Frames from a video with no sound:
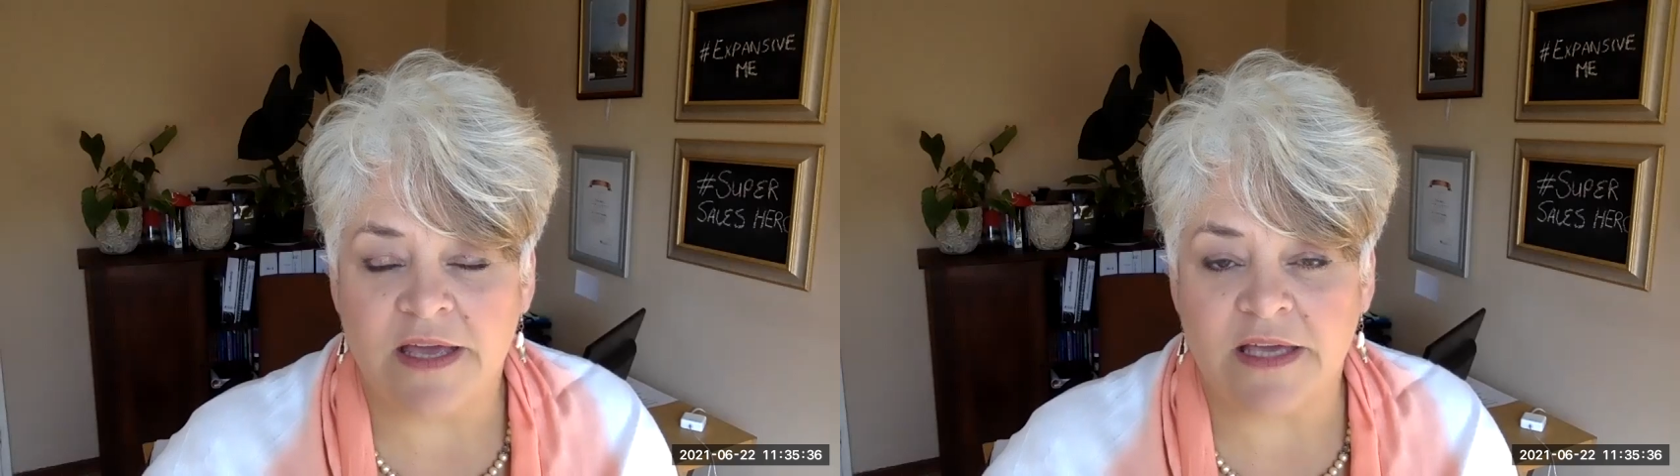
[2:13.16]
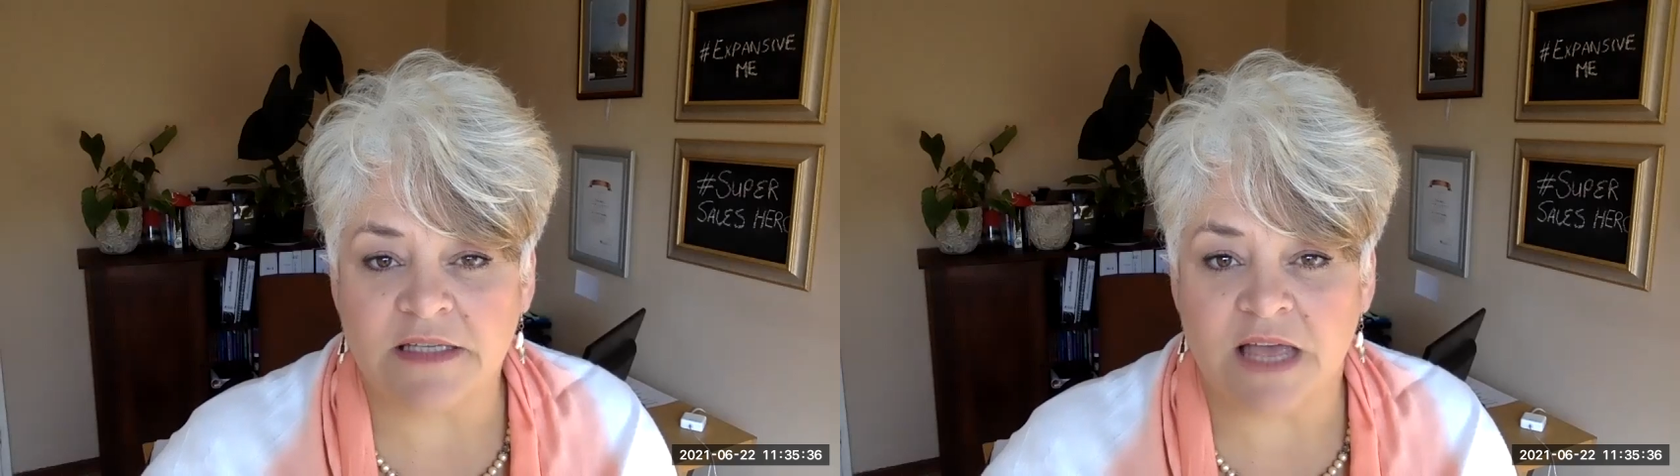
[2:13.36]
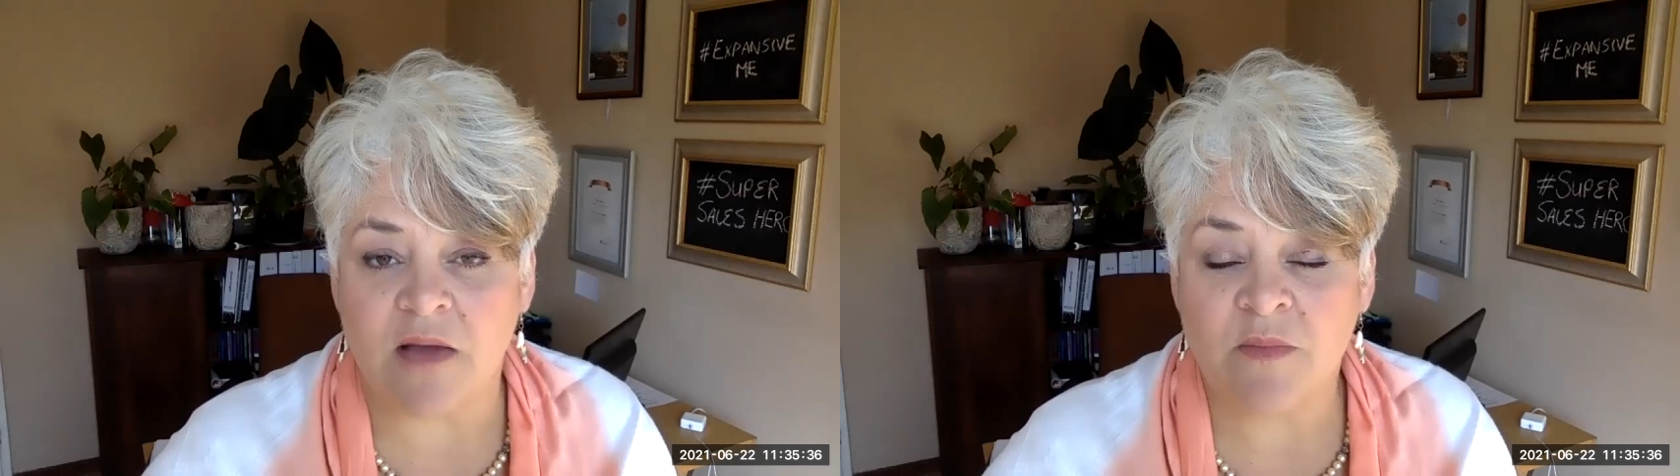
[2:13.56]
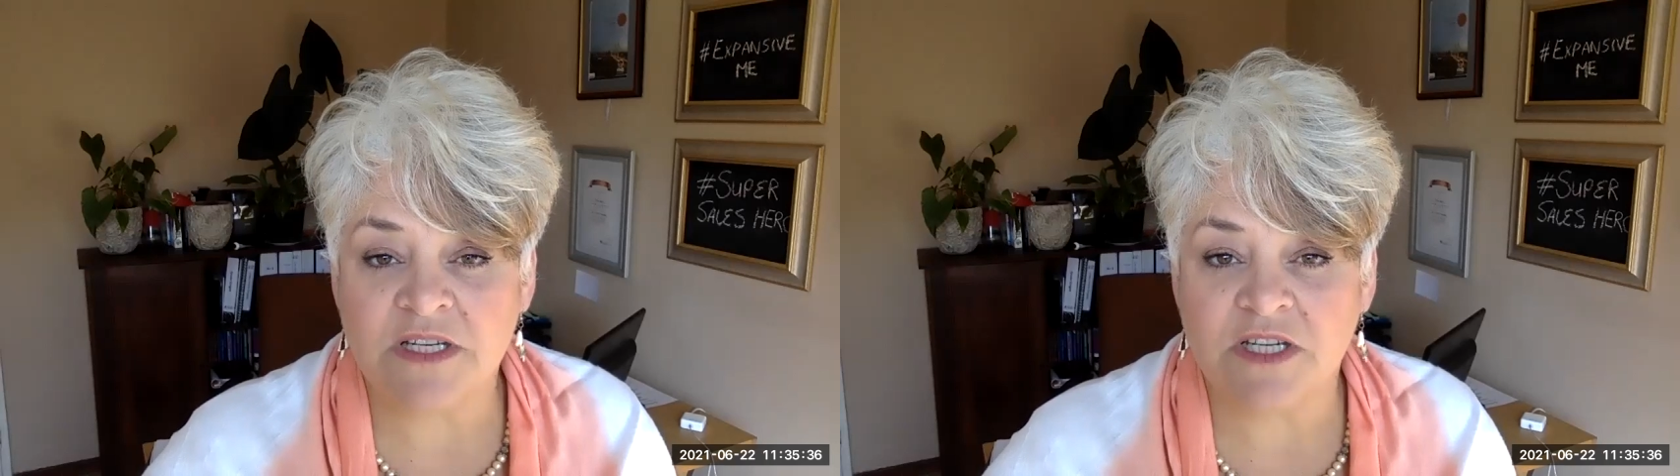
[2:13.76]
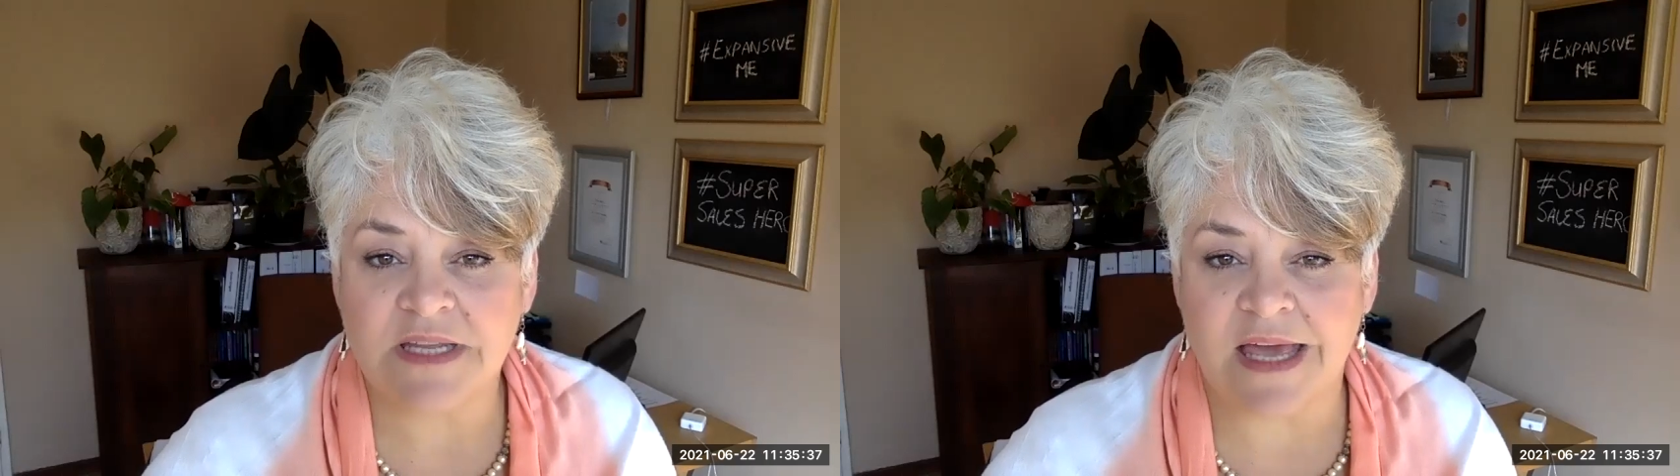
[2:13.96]
is how
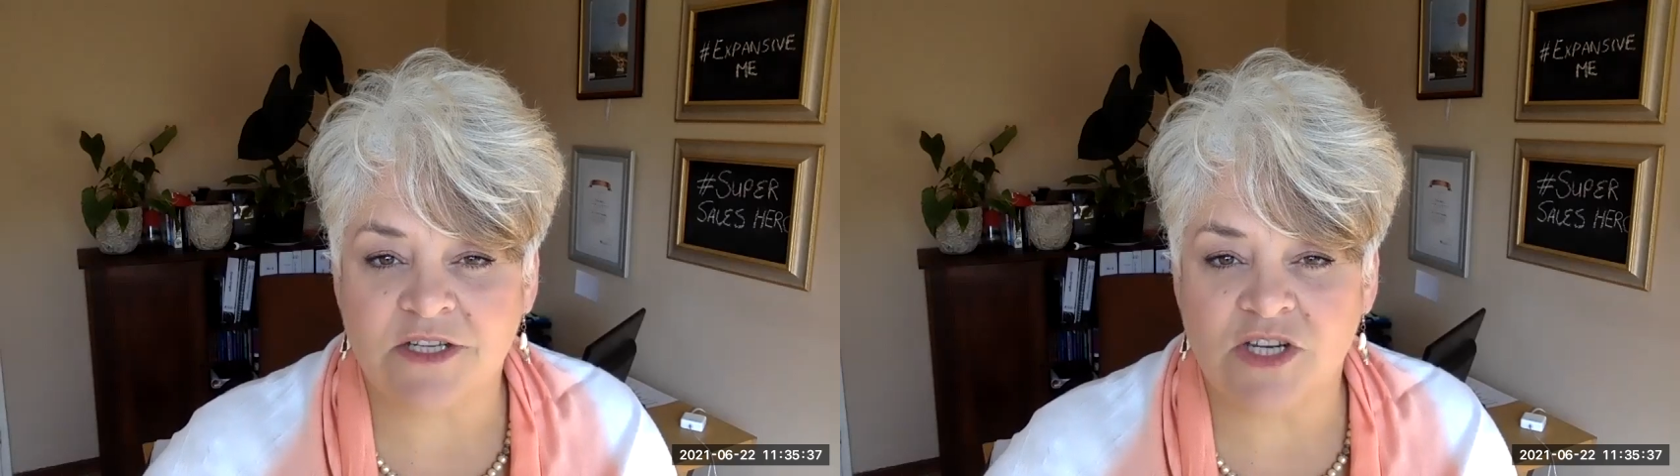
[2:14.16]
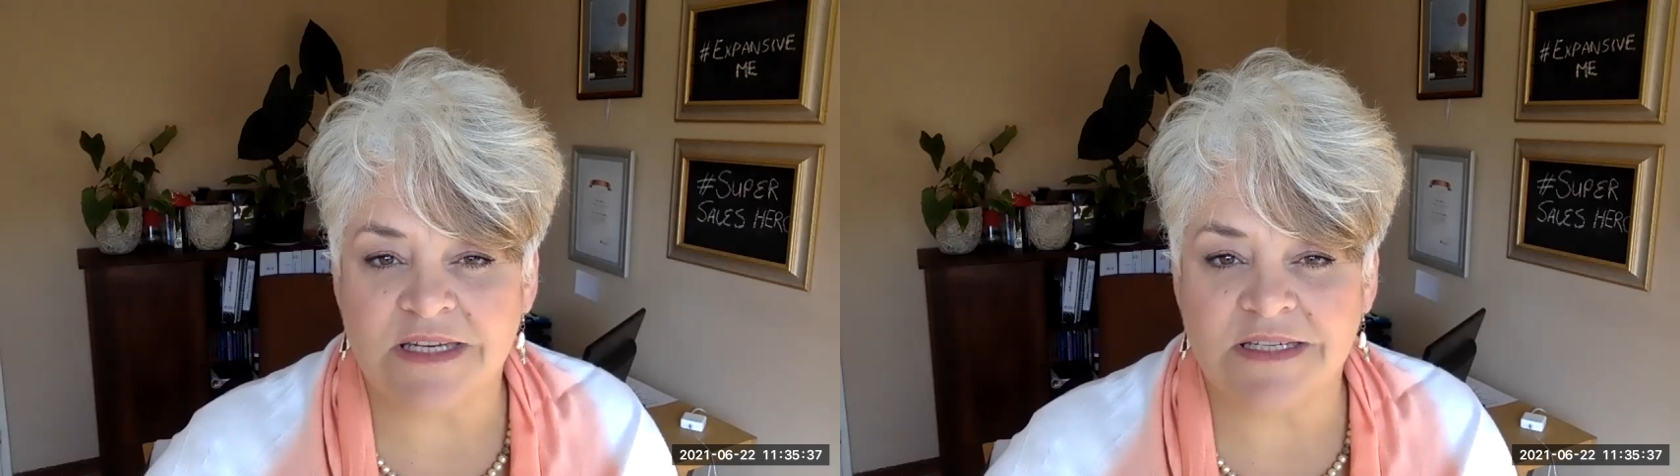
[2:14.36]
much it actually